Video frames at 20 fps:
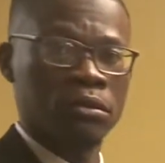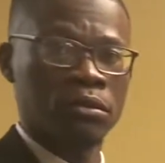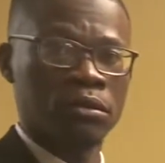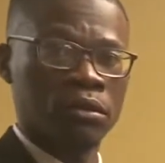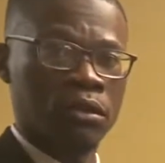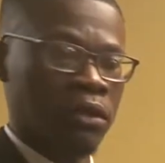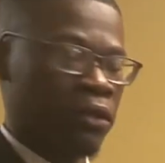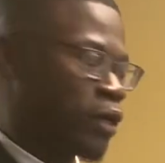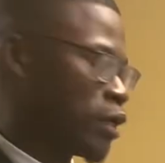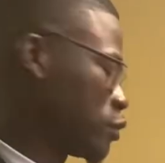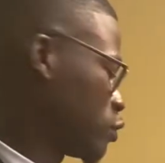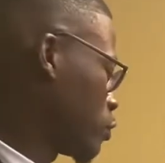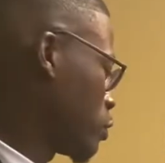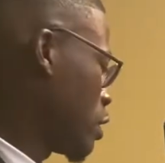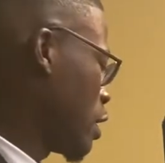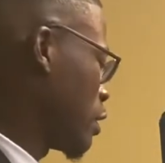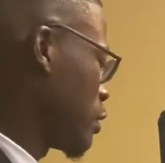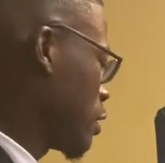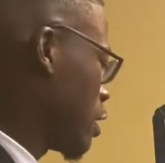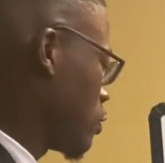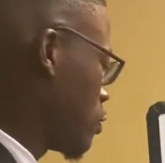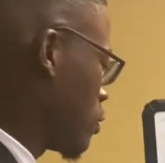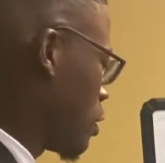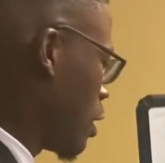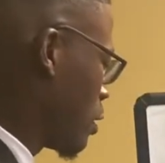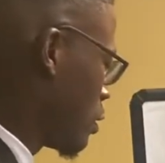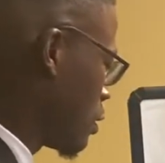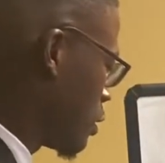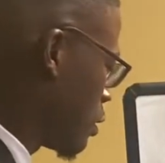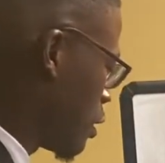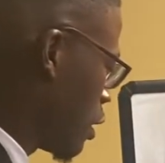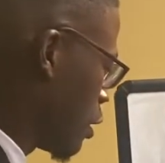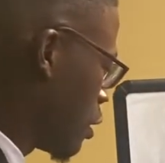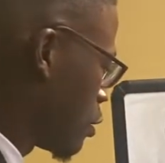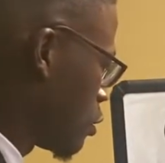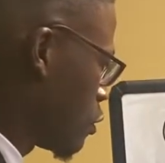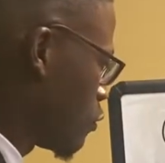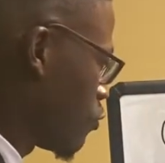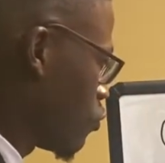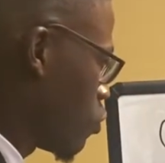All right. So the answer to that is
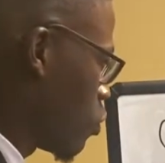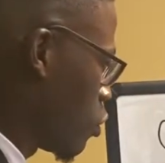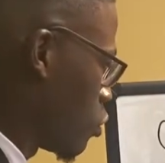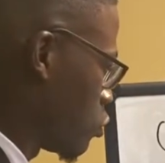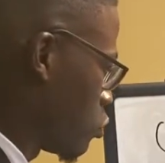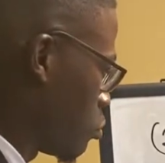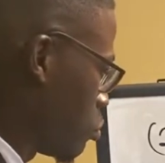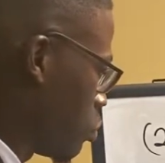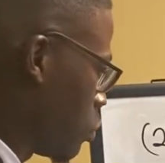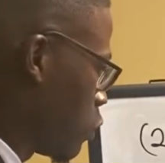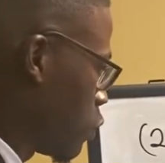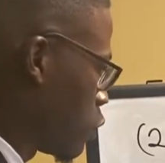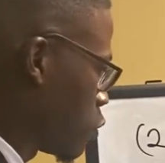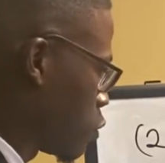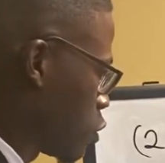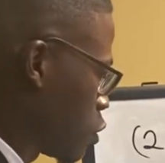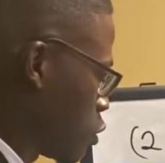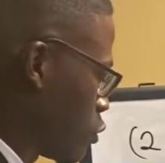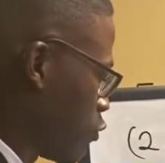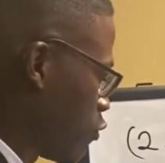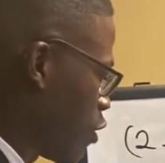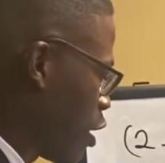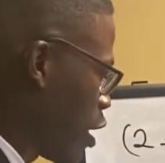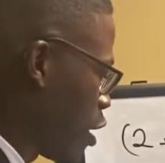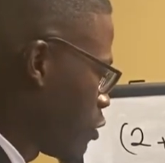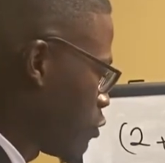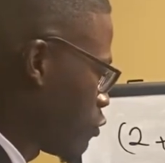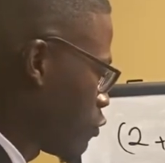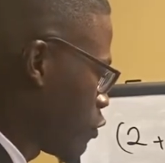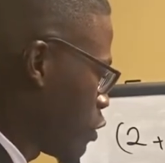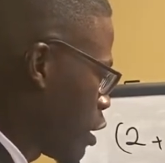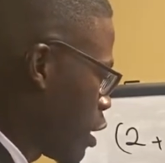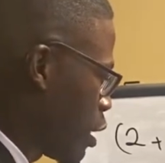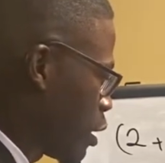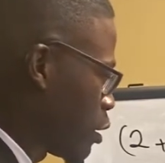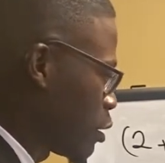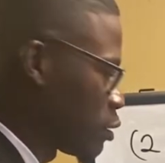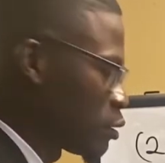negative 1 plus 5i.